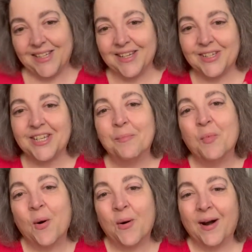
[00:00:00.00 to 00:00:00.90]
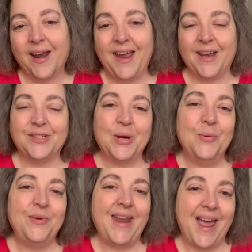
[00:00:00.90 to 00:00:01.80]
This is a more like
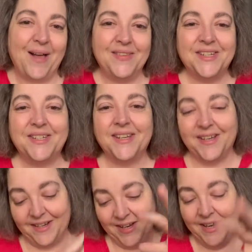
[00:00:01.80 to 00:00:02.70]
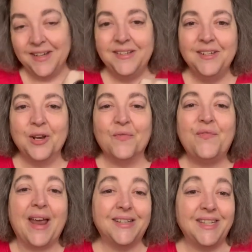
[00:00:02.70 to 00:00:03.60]
toned down. This is a, you know,
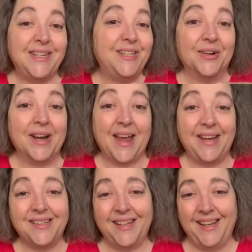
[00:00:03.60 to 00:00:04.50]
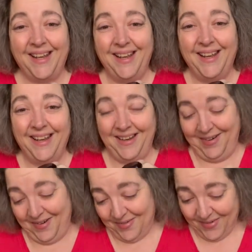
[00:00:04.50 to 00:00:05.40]
fancy dinner night
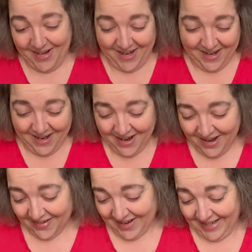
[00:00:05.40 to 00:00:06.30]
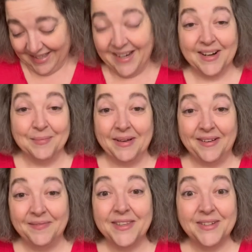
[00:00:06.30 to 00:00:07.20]
ring right there,
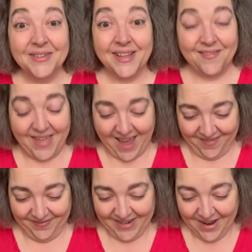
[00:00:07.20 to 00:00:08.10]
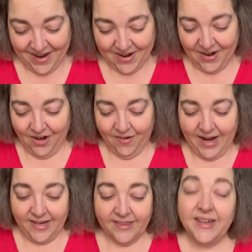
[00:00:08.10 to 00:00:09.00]
but do love that. All
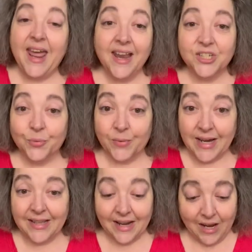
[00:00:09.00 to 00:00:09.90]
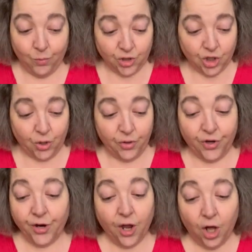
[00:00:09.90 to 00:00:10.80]
right, the next ring that I will show you,
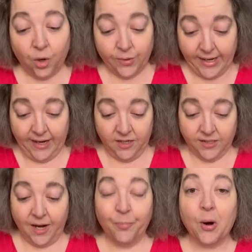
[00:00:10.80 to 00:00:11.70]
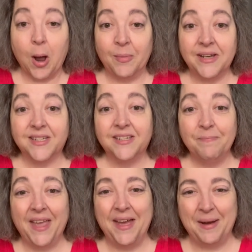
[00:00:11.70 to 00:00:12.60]
they're not all rings, I promise,
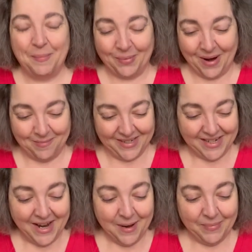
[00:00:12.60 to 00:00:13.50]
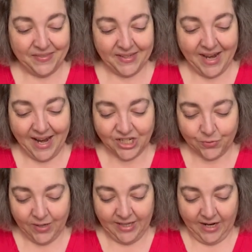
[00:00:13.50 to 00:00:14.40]
I promise, but the
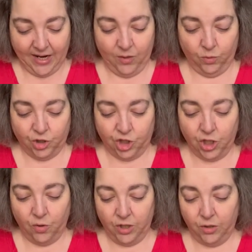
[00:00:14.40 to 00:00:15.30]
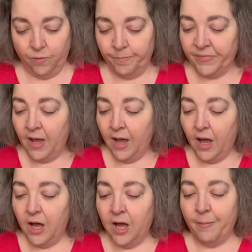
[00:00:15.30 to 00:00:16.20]
next ring that I will show you
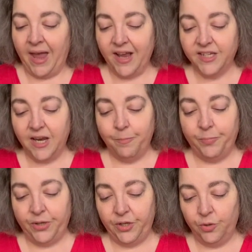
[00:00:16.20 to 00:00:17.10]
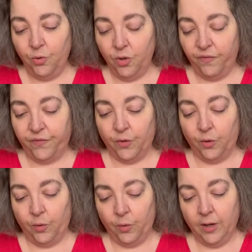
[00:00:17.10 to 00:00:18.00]
has a
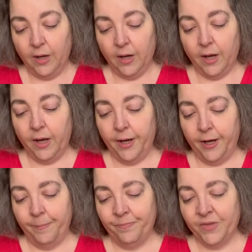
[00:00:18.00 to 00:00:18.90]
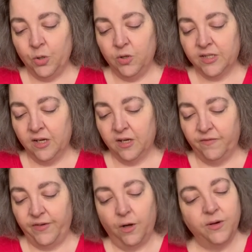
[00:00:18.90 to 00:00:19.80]
beautiful, oh, it's not going
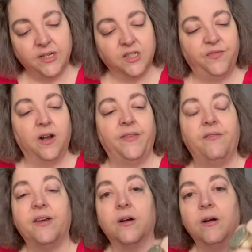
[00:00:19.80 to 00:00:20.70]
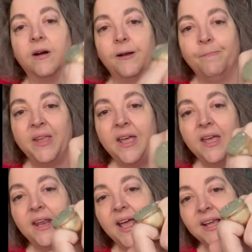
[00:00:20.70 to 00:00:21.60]
to fit, oh, it does fit on that finger, all right.
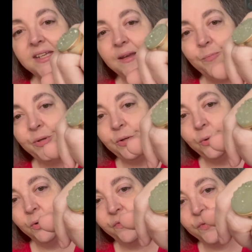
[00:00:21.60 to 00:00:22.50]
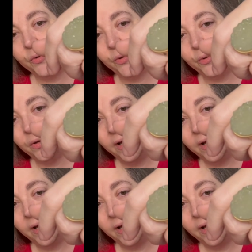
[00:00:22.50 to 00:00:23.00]
It has a beautiful,